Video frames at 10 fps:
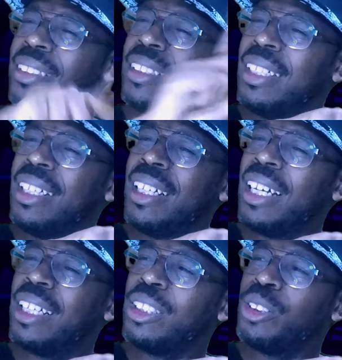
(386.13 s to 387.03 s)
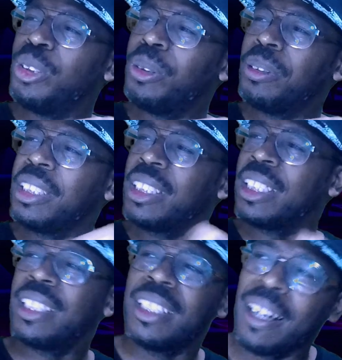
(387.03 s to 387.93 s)
and then do it
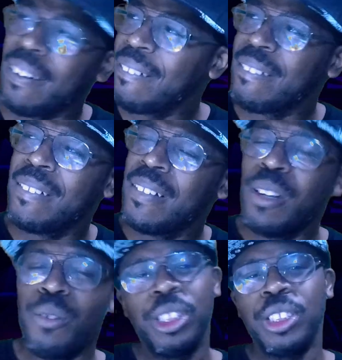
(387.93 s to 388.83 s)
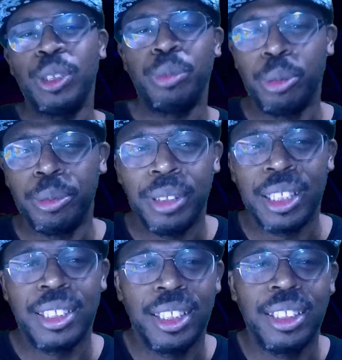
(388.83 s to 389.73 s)
again, which isn't a problem.
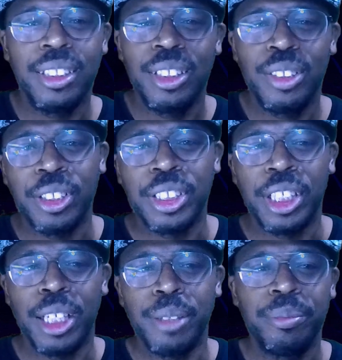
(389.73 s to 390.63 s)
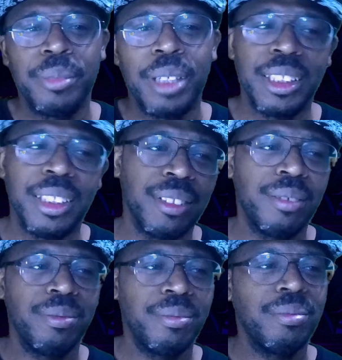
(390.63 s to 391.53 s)
Like I said, it's fun time. I just,
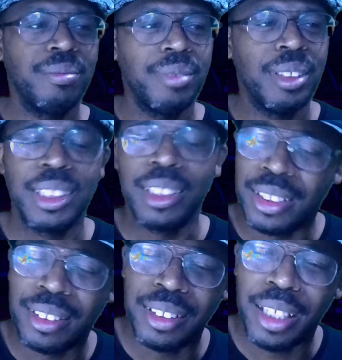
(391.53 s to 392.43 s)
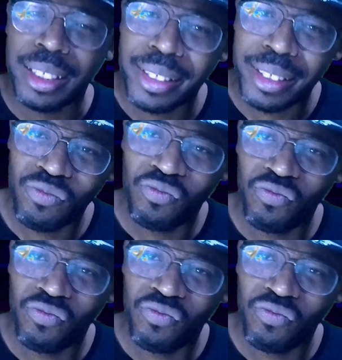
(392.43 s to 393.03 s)
it's, it's yes,